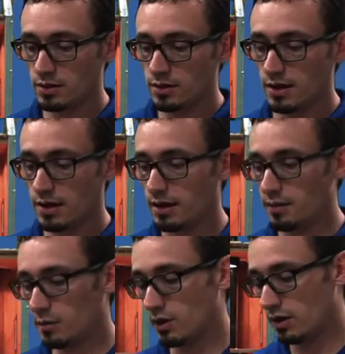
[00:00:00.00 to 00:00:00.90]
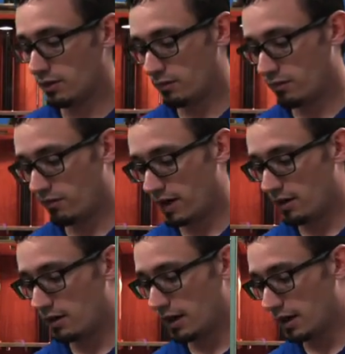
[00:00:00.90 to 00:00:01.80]
I'm going to fire
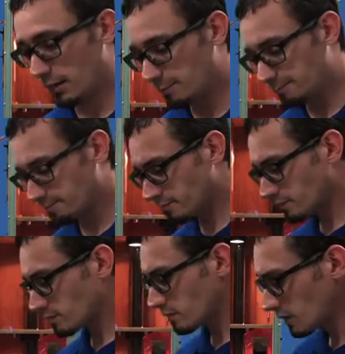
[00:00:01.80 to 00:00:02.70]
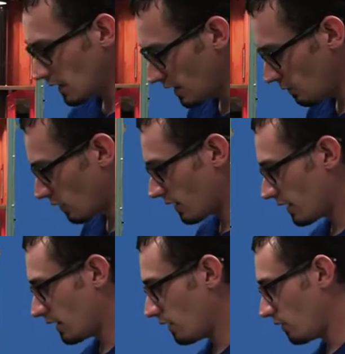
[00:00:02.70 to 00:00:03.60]
that up, and we're going to
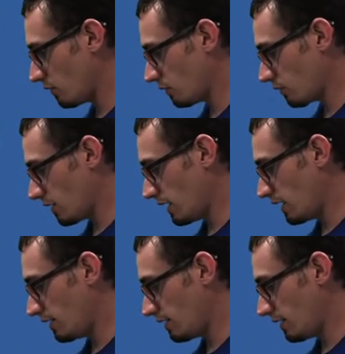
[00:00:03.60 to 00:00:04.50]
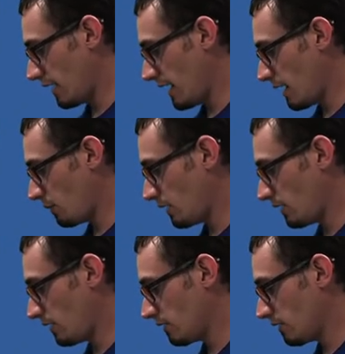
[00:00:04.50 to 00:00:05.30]
go right into the app here